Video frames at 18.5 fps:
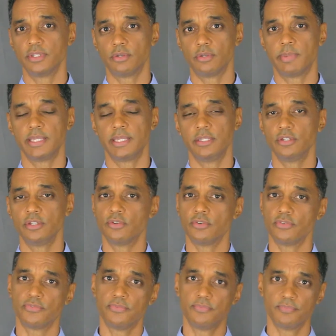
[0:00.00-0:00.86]
little by
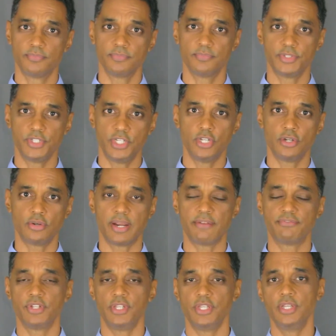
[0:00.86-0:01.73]
little, year
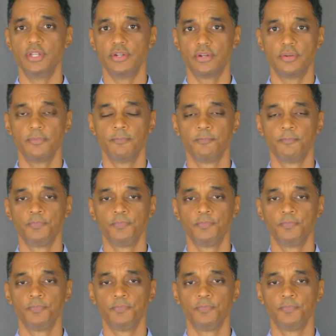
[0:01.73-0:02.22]
after year.